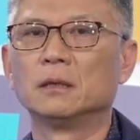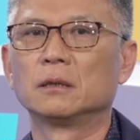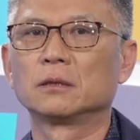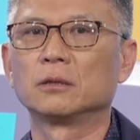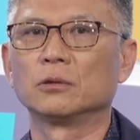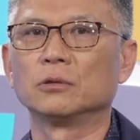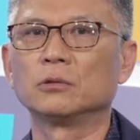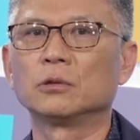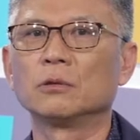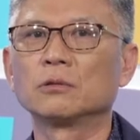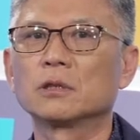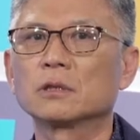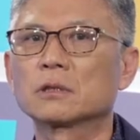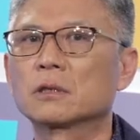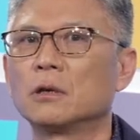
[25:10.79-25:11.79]
So you don't
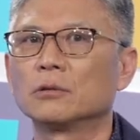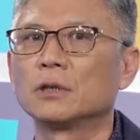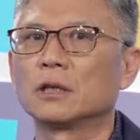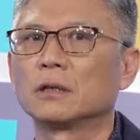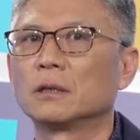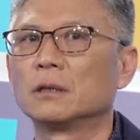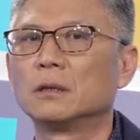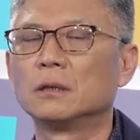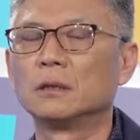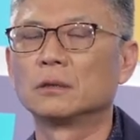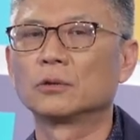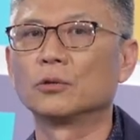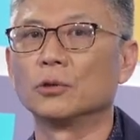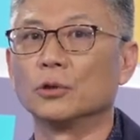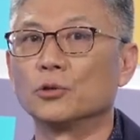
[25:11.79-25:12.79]
just go there
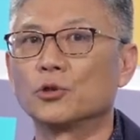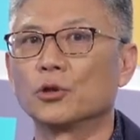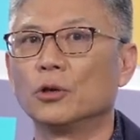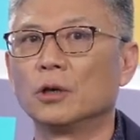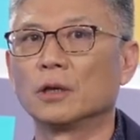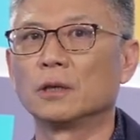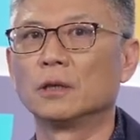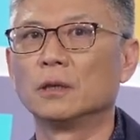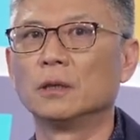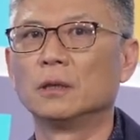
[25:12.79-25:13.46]
to enjoy.